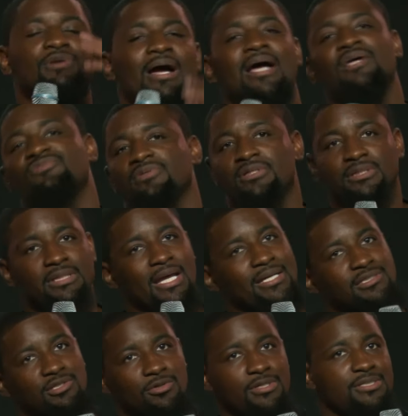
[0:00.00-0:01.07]
your eyes for these
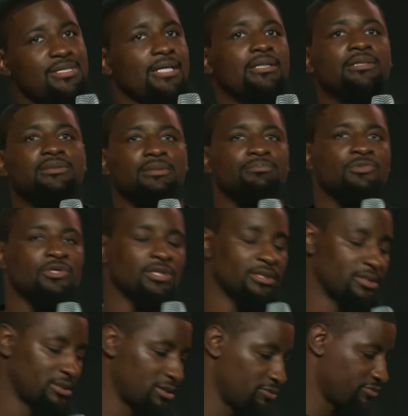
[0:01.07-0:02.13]
last 30 seconds? I'm going to
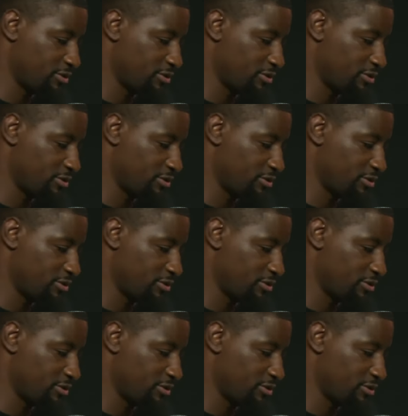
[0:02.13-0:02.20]
leave